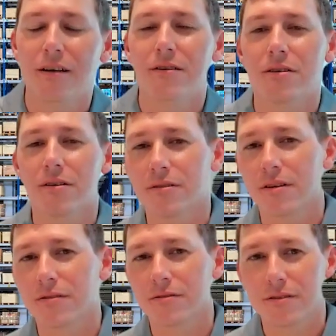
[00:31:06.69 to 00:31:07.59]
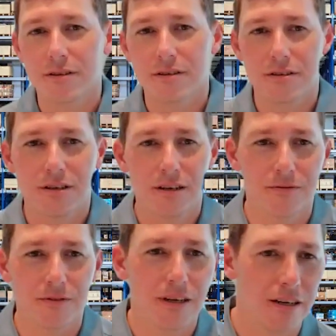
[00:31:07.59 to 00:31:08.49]
So, let's kind
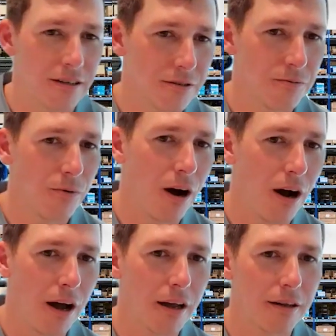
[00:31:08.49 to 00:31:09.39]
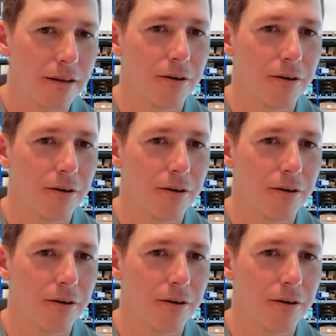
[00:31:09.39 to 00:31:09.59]
of lean into why,